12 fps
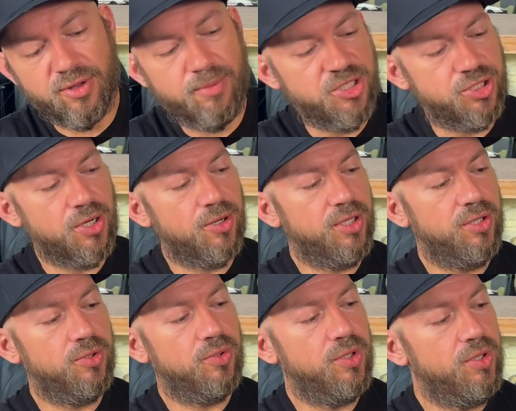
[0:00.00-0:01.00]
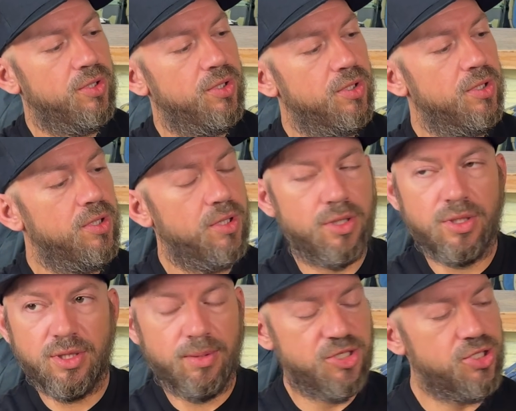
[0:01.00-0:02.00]
Let me show you
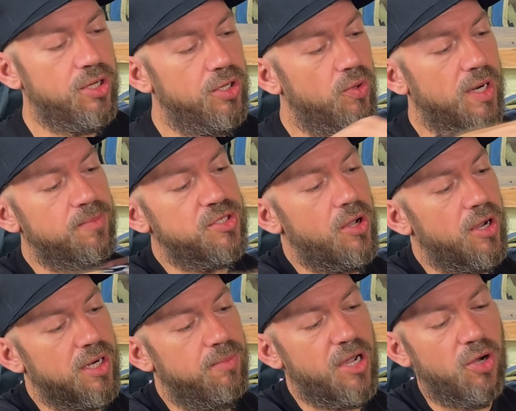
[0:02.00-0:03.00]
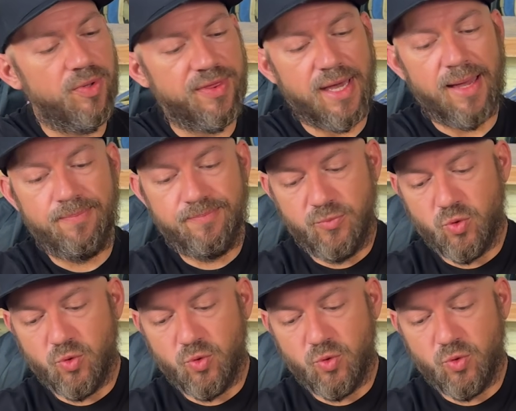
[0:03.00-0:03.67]
what I'm talking about with that.